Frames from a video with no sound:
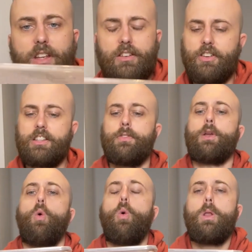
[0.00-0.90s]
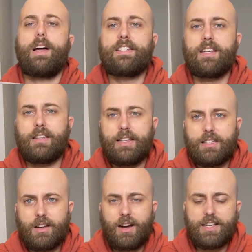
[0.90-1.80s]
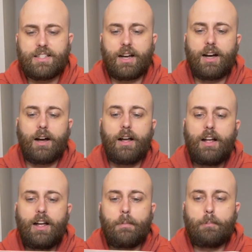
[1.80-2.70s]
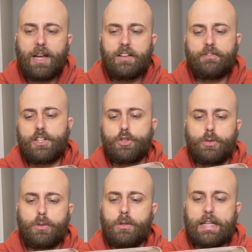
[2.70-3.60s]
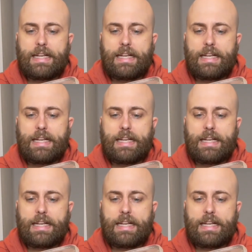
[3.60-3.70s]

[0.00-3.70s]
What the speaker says: and effectively all I did, these guys are beneficial